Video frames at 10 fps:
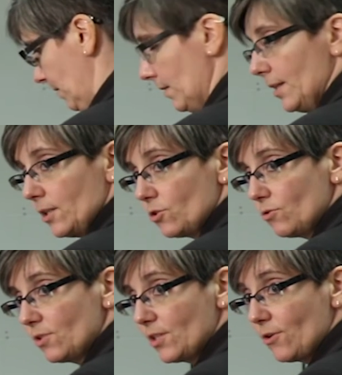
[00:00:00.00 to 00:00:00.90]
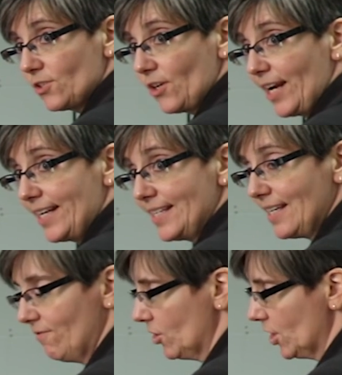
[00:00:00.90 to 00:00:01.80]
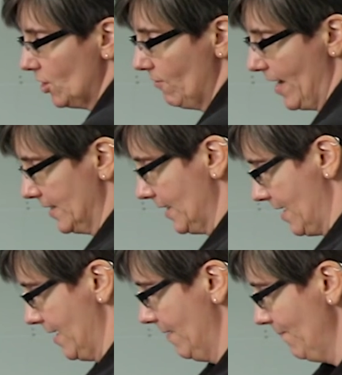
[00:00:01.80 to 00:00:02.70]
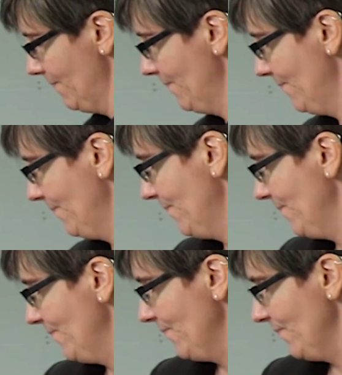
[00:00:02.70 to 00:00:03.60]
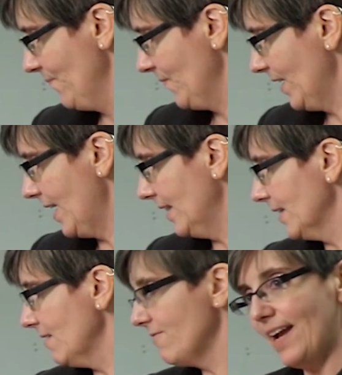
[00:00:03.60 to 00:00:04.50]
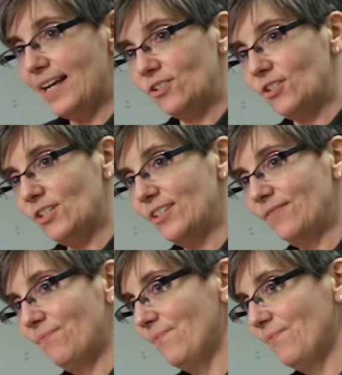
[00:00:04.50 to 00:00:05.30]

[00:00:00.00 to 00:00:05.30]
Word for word: Little too slow. Sorry, I didn't give you a cue that time. Okay, a little faster.